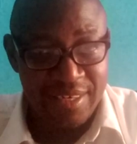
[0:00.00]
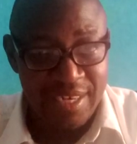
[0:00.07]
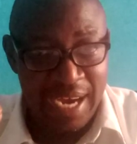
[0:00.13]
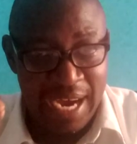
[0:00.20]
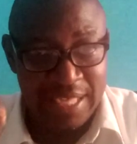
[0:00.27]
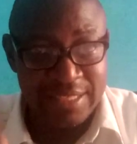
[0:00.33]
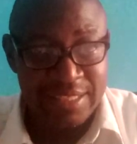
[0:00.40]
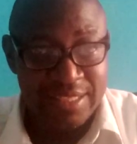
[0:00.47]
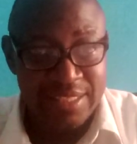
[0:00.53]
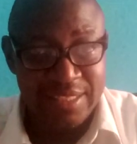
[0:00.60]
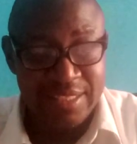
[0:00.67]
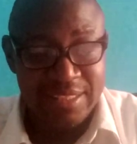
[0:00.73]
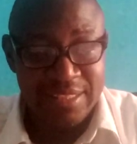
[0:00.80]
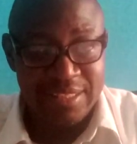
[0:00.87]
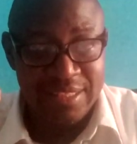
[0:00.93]
and
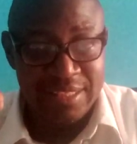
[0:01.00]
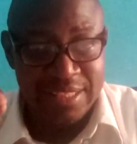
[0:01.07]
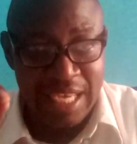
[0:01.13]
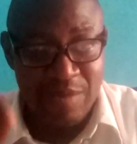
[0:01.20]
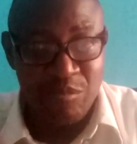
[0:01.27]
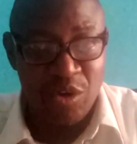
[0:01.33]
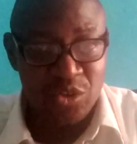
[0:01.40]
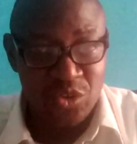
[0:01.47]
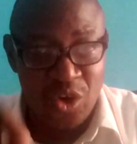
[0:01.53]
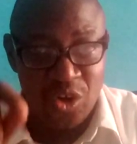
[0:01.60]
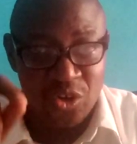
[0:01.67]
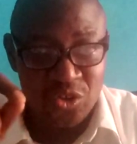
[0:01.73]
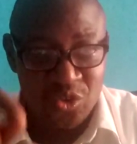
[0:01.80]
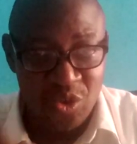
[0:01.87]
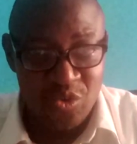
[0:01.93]
they must
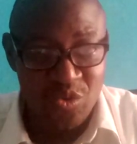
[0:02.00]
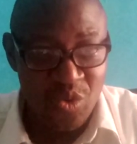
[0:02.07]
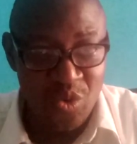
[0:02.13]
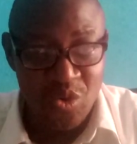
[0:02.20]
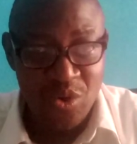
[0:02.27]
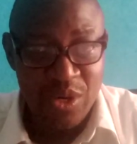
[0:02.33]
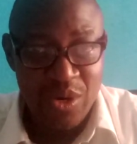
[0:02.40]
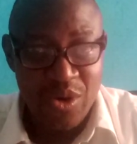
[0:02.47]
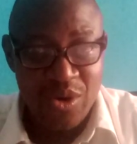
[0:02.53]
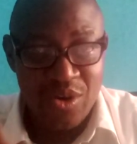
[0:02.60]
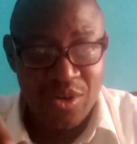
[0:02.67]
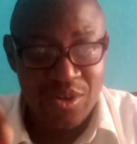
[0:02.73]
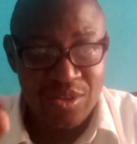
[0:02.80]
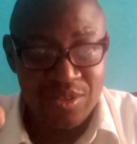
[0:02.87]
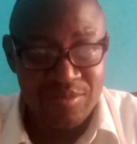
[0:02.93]
also know
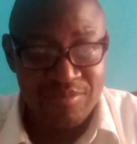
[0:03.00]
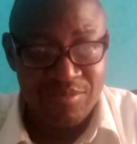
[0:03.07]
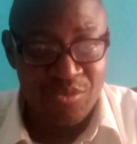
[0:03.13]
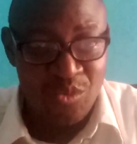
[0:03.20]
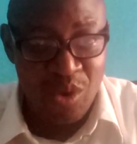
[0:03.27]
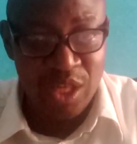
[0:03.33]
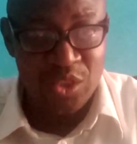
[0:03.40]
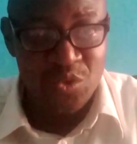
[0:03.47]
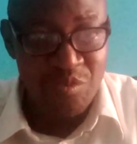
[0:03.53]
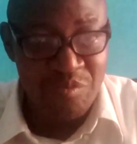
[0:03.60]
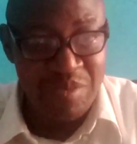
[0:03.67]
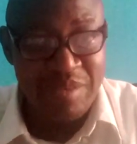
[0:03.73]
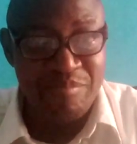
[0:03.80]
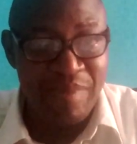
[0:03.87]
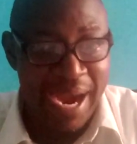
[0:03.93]
what we
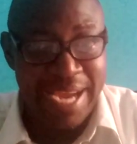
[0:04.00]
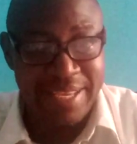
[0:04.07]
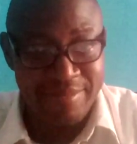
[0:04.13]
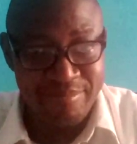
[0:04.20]
mean by